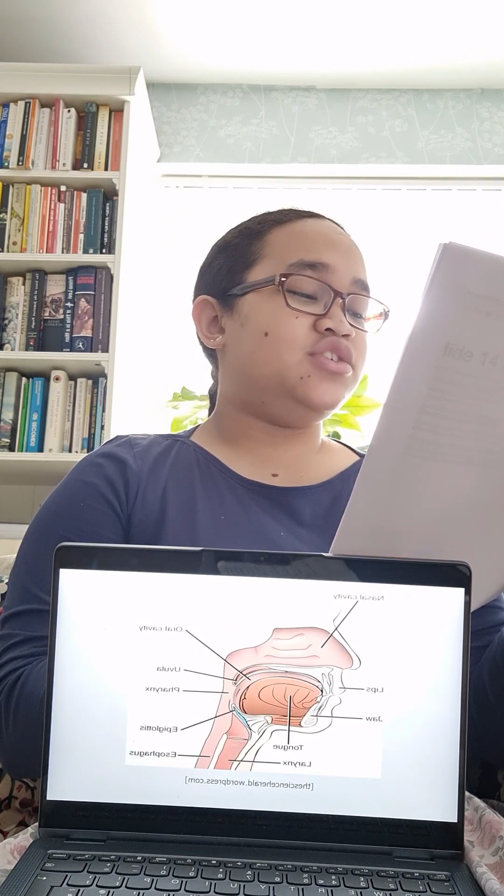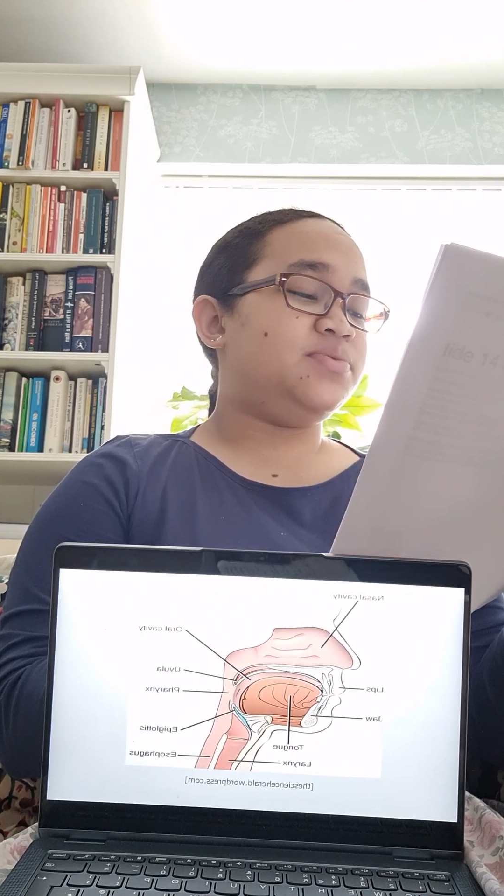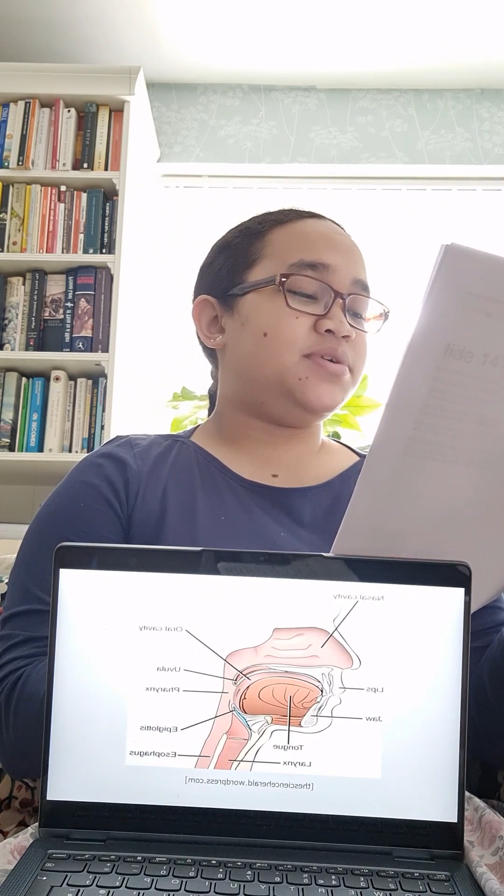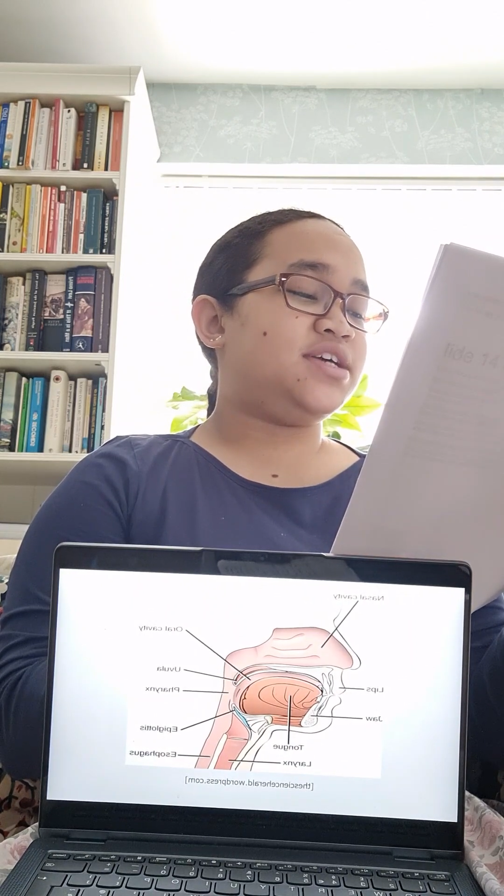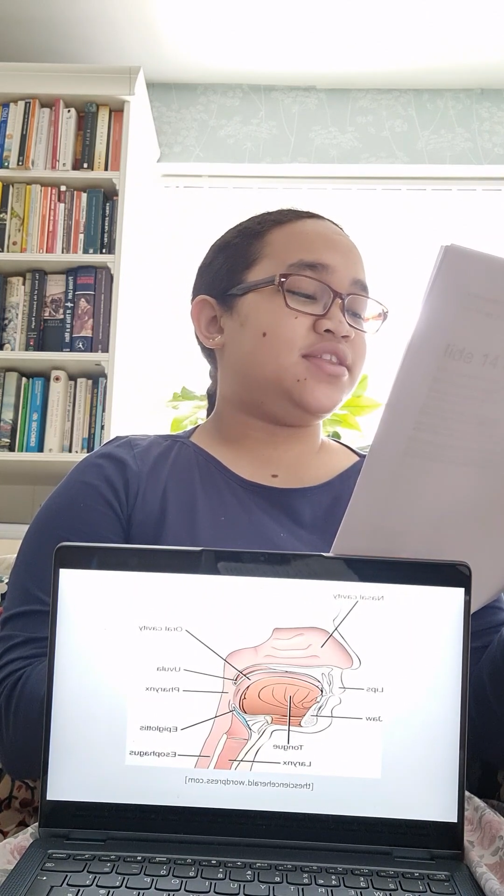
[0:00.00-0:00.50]
to
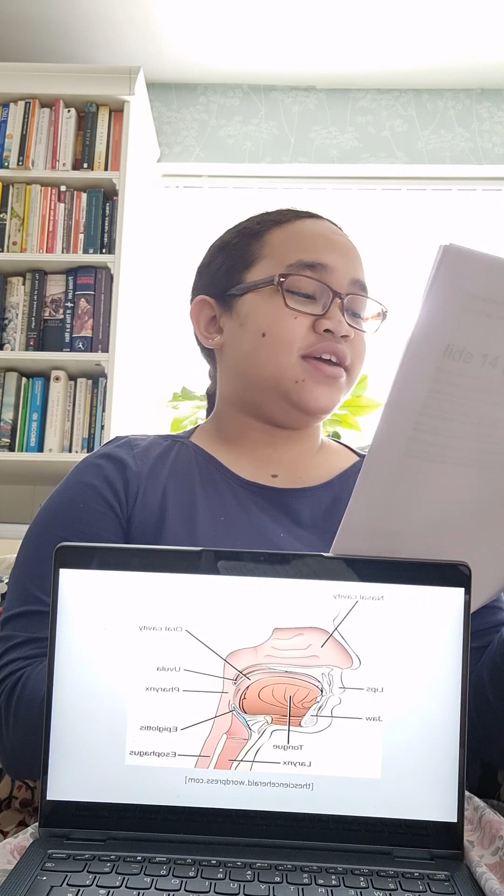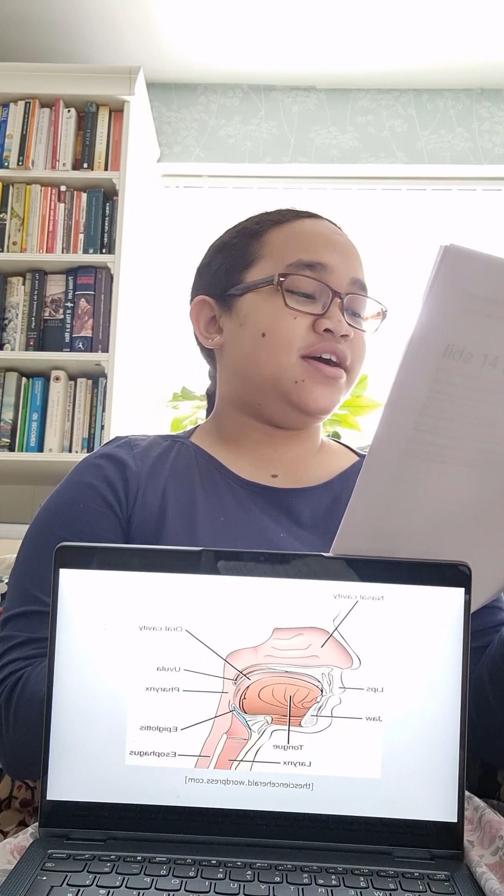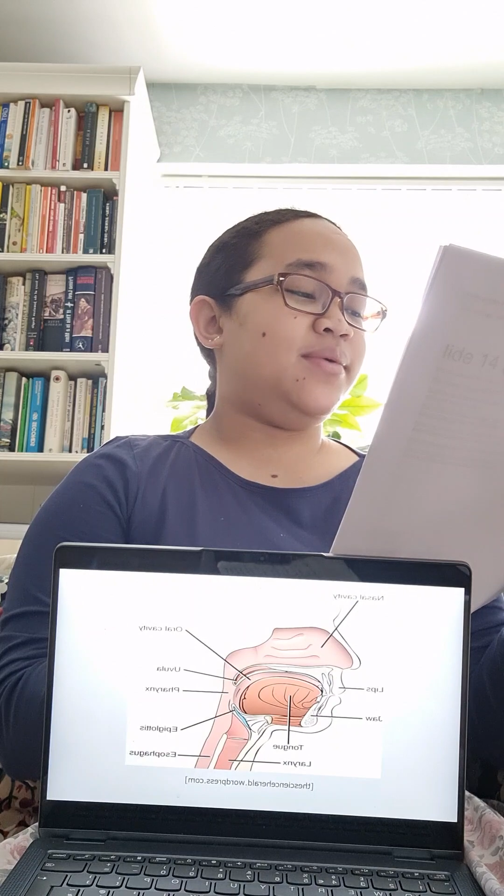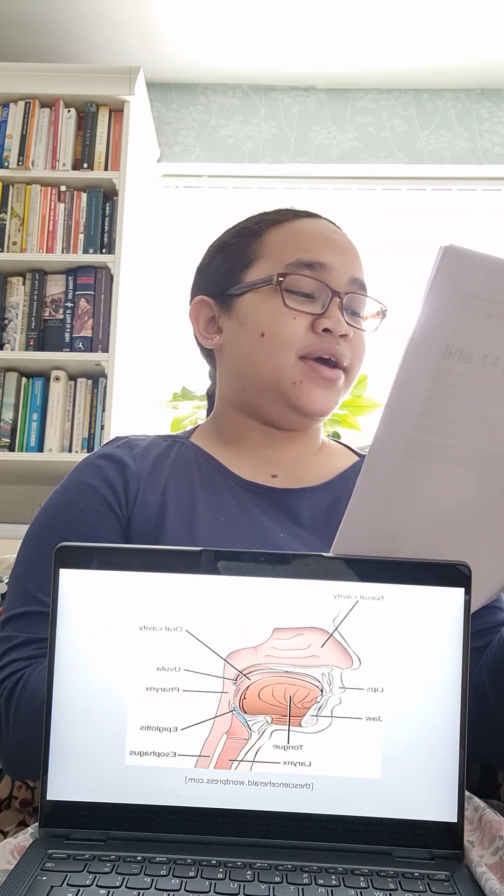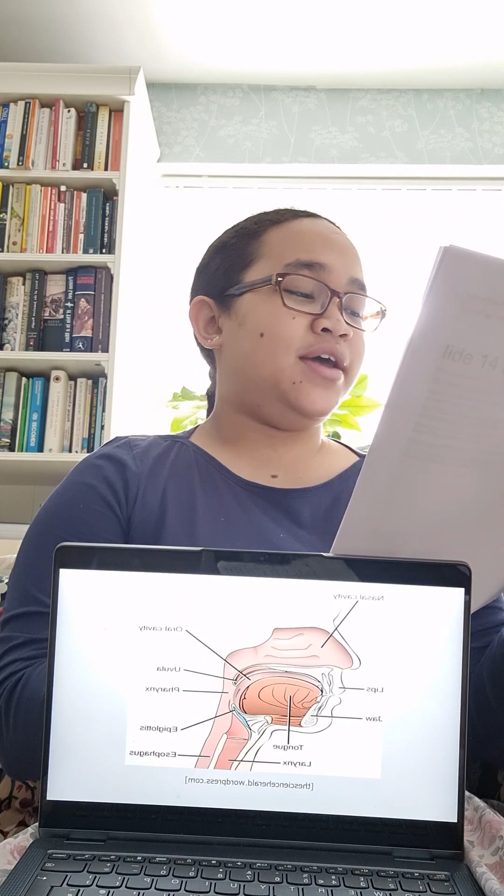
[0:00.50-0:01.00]
protect the
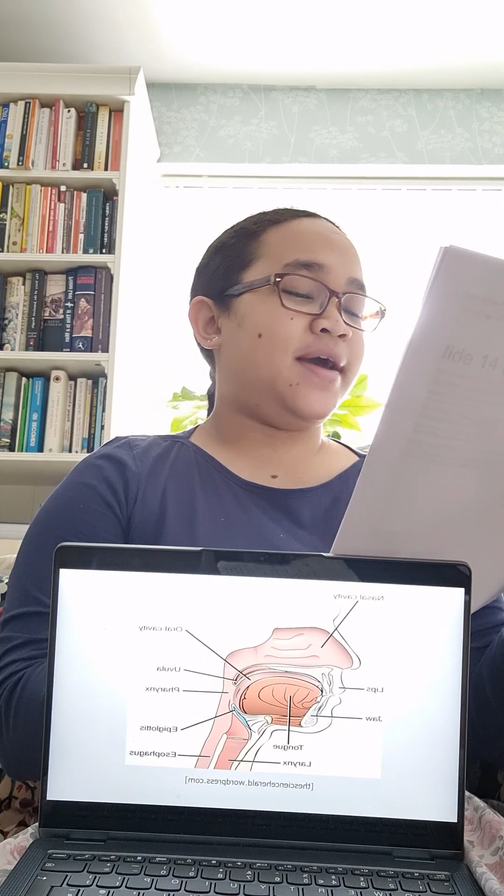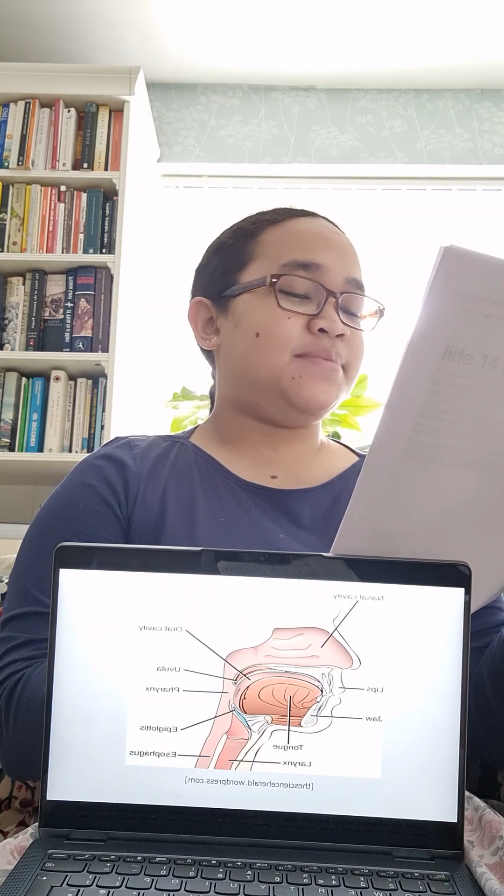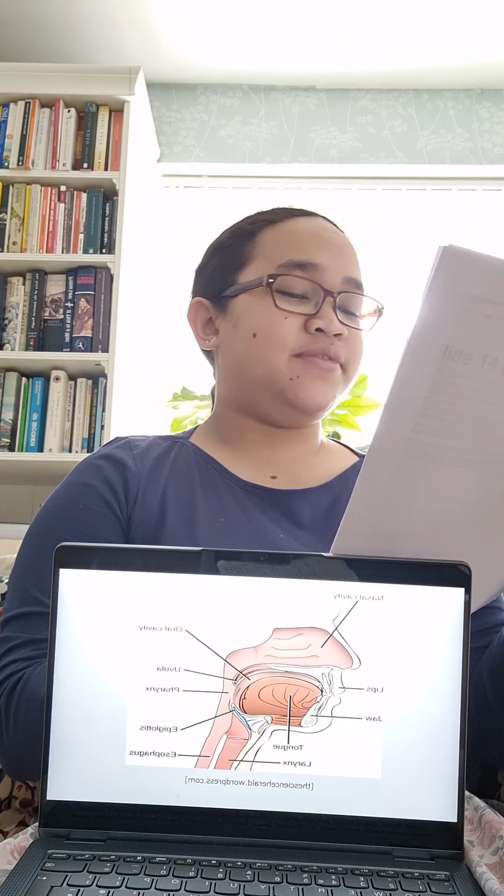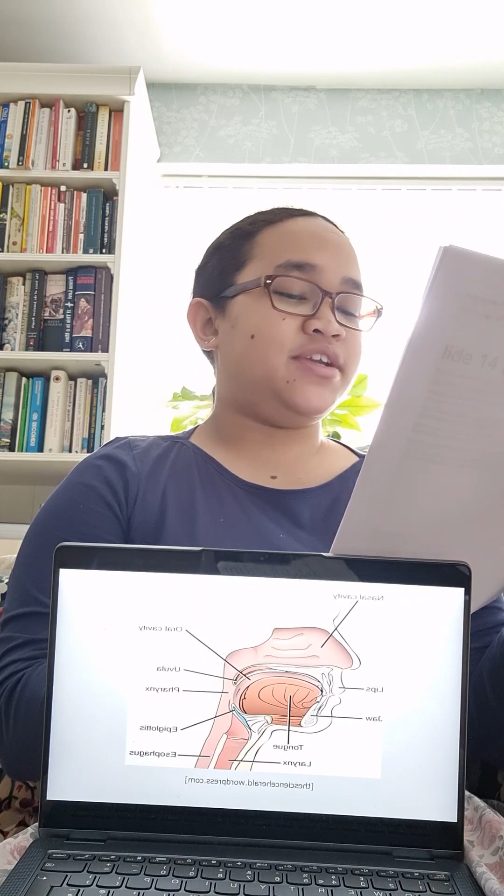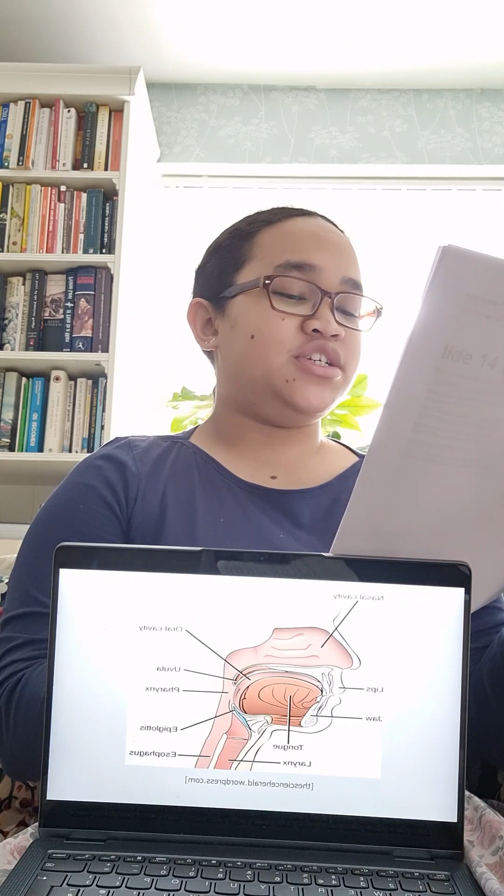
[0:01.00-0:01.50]
airway and
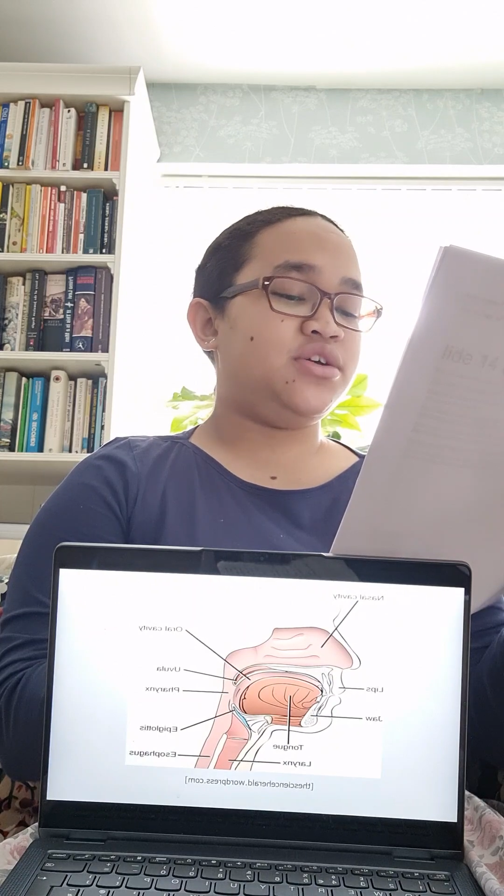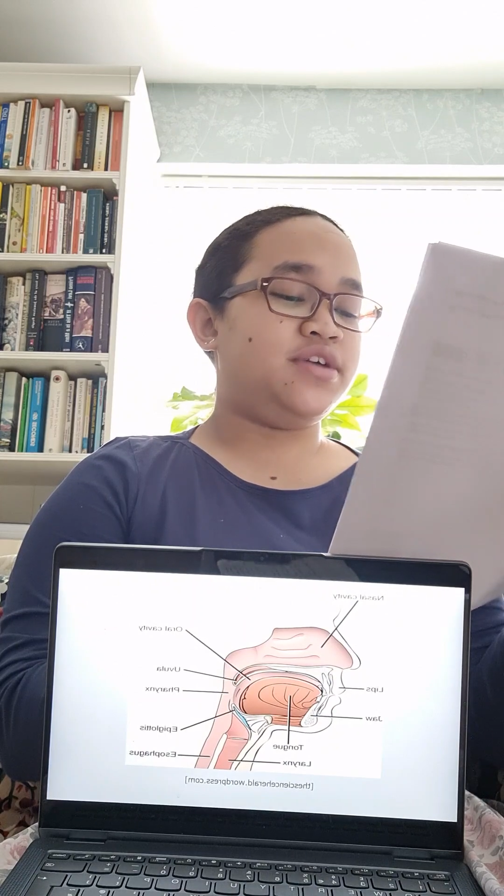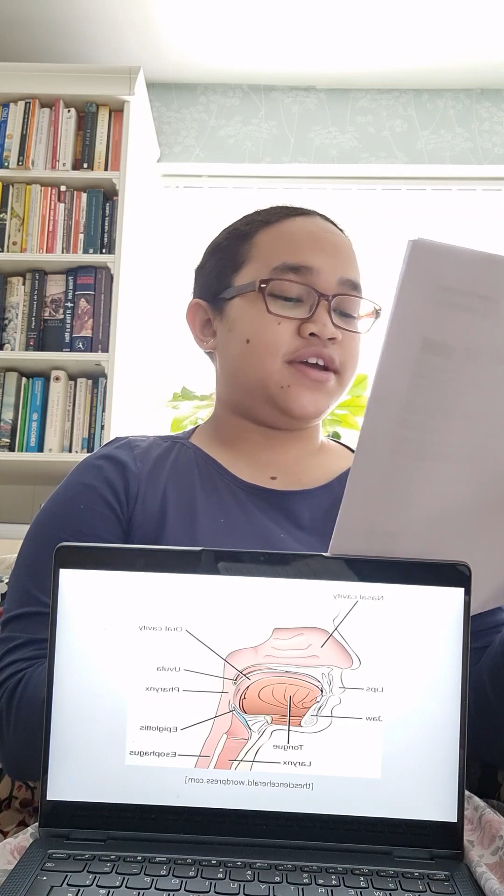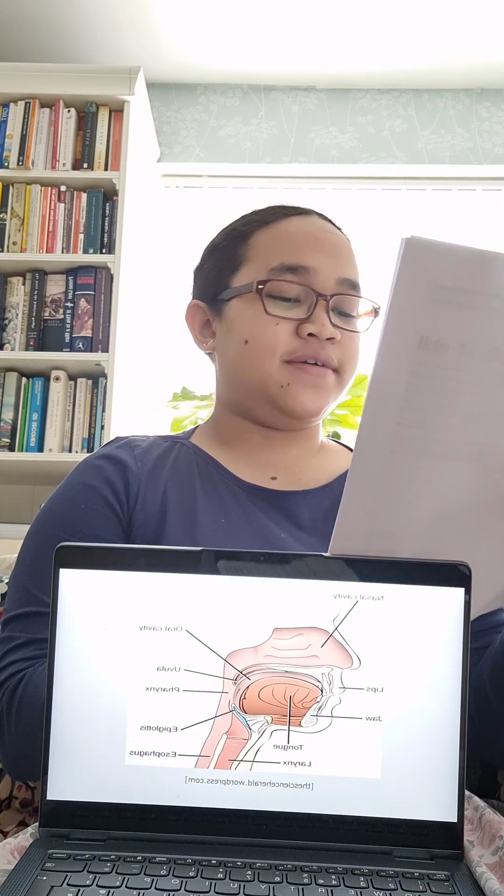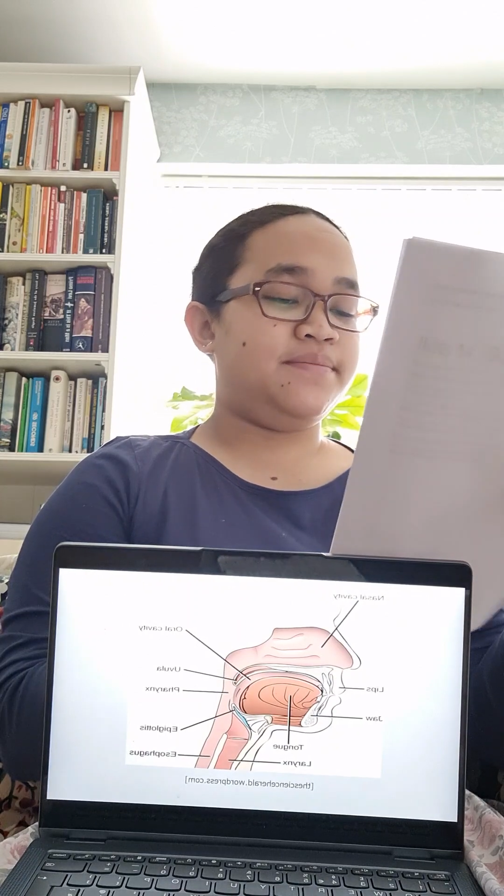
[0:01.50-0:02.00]
prevent
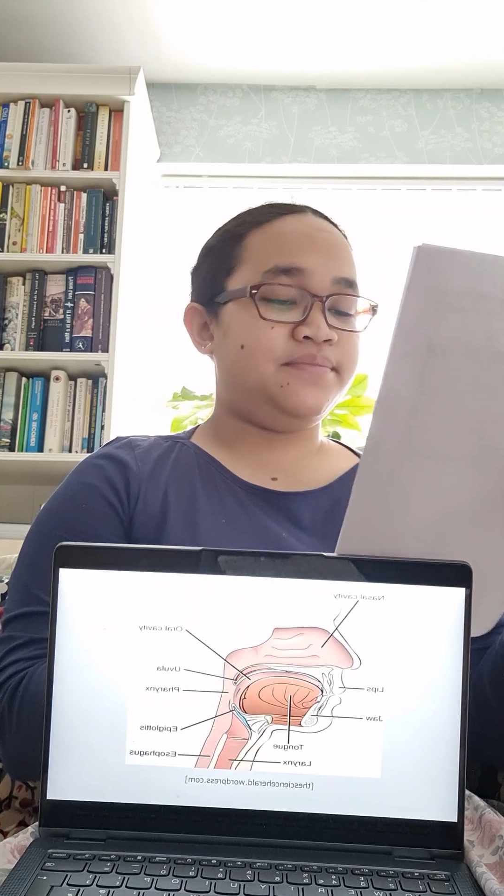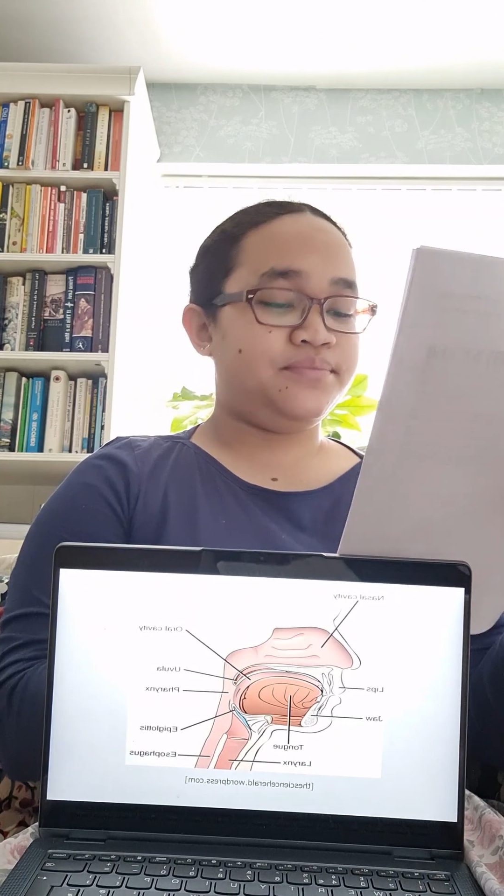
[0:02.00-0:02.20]
choking.